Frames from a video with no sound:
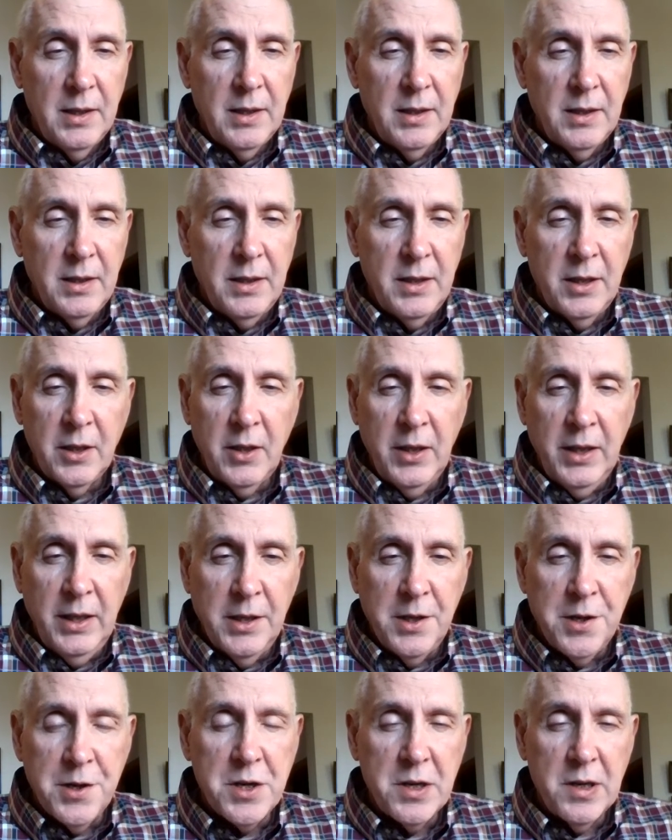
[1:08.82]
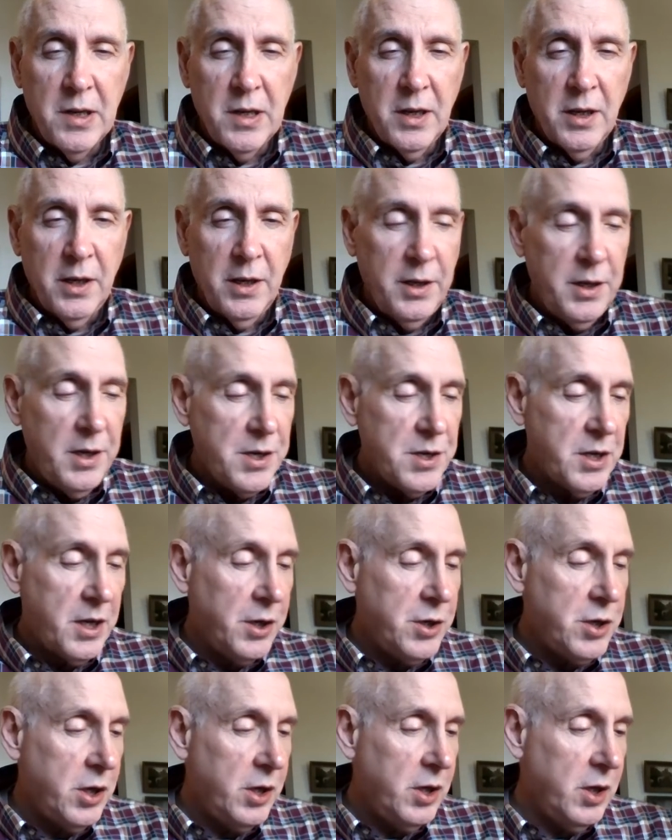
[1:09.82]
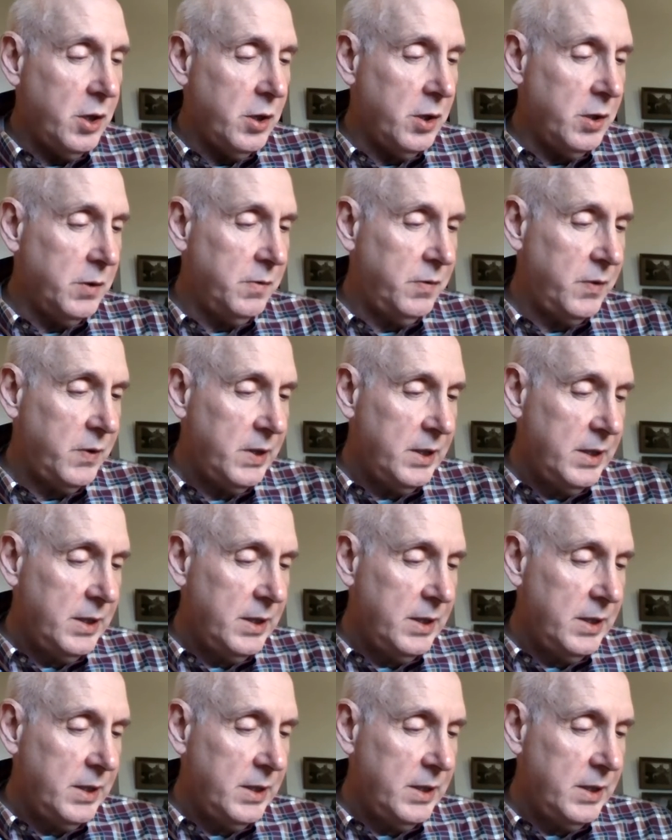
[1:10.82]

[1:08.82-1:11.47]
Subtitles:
there is a discussion of